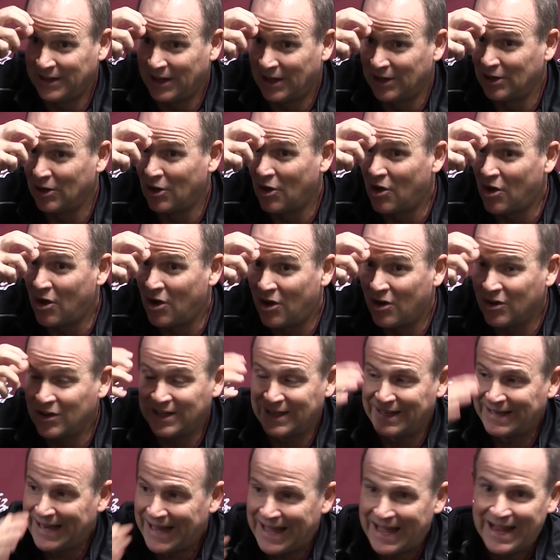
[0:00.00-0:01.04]

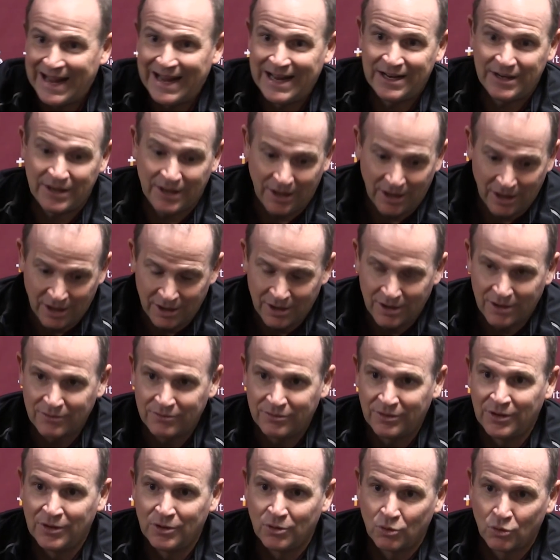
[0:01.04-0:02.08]
long line of
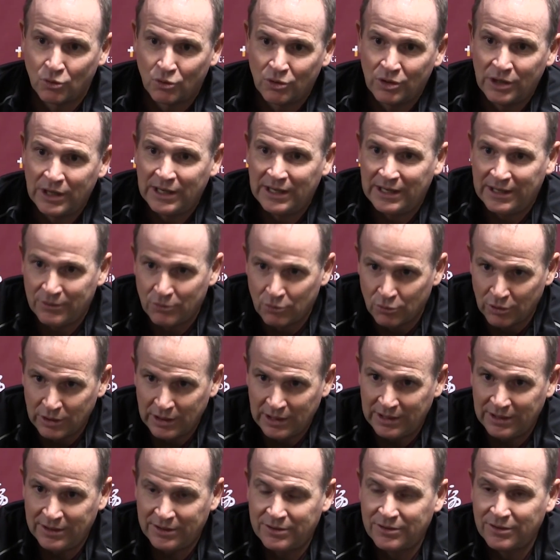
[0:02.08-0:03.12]
really,
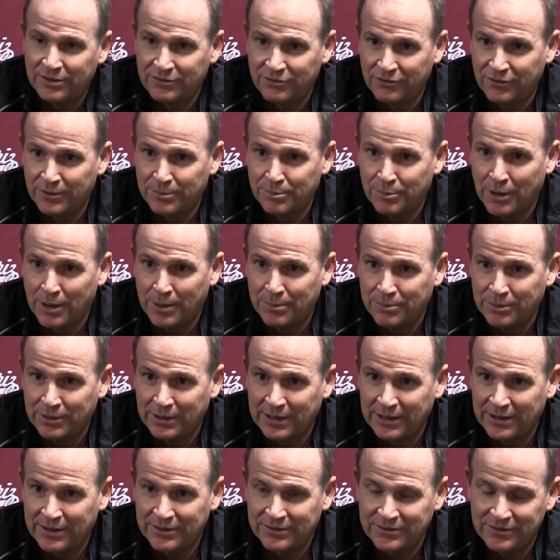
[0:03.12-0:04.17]
really good football
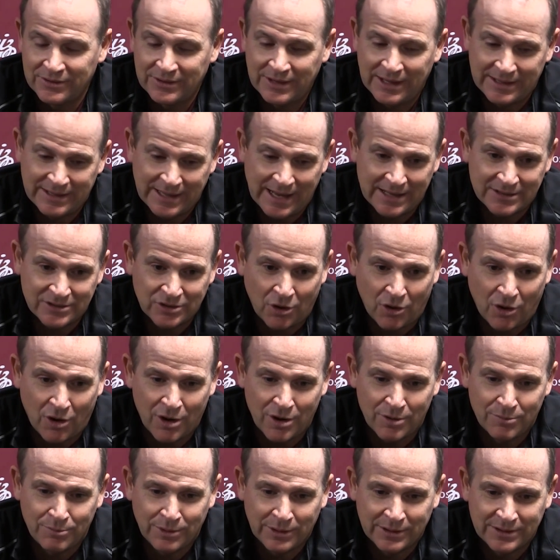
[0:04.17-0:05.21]
players, and that's
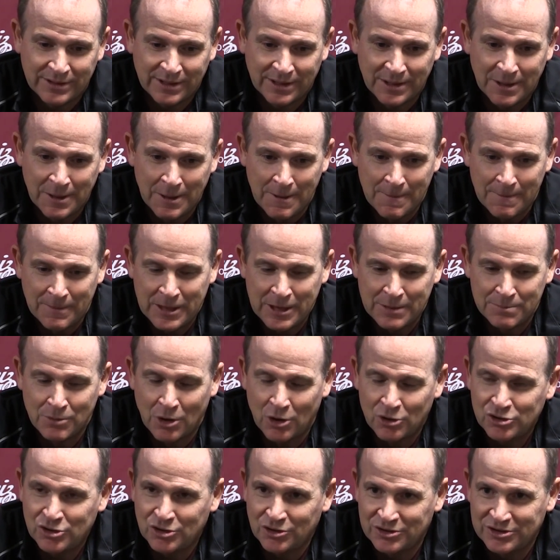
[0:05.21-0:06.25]
hard. But the
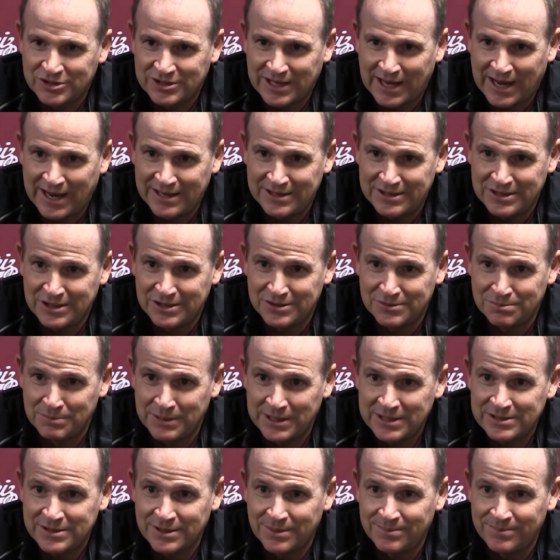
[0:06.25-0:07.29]
emotional side, you just
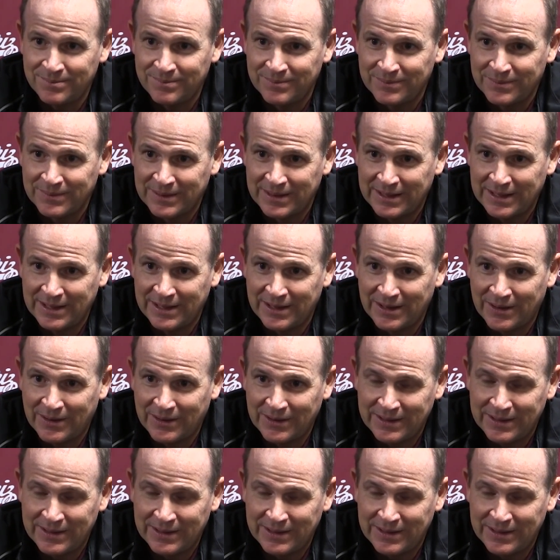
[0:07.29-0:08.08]
miss them, you know.